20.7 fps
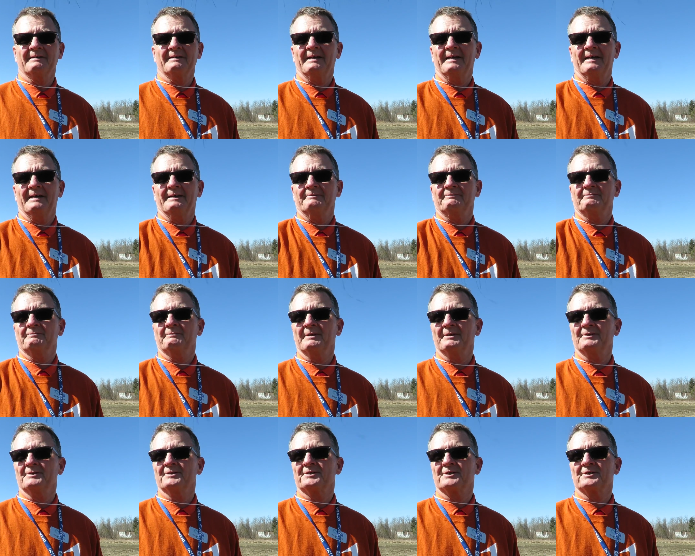and,
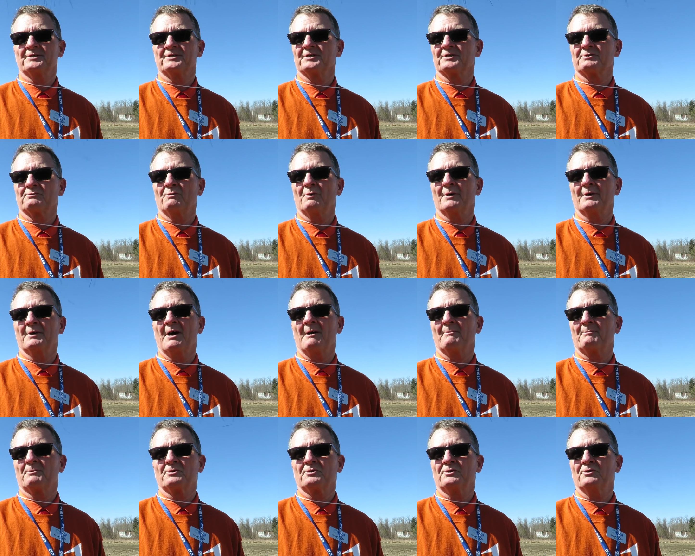and this is just one
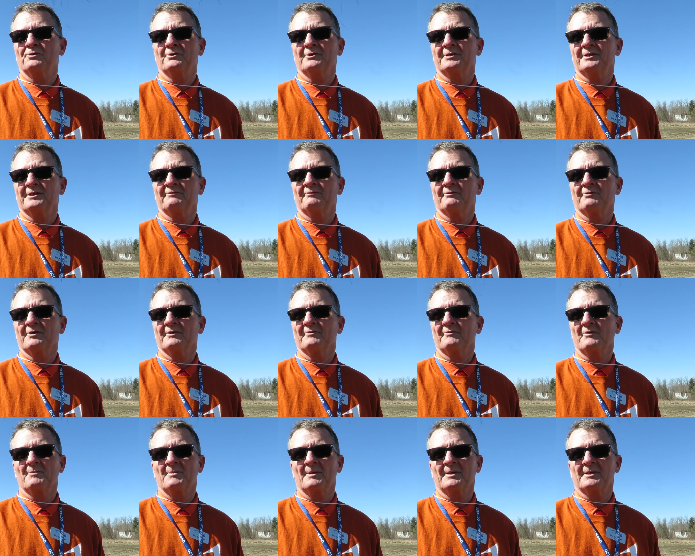opportunity for
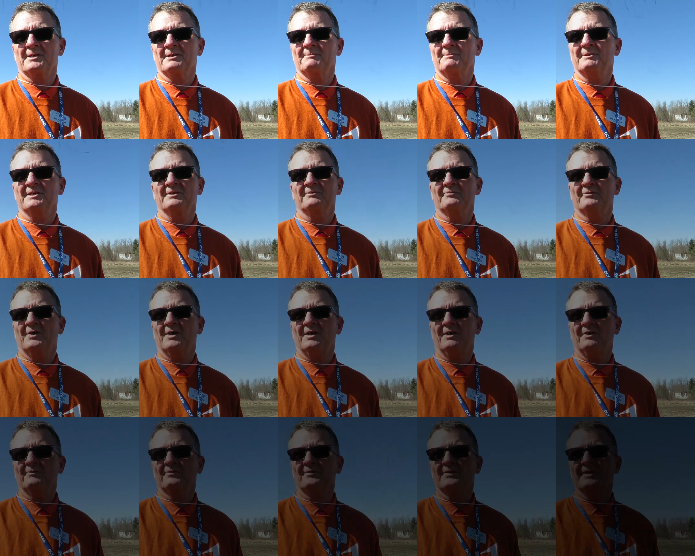everybody to be
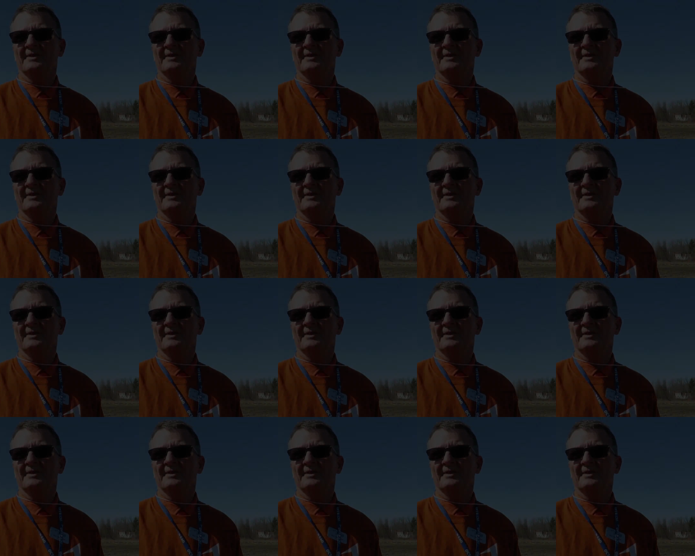involved.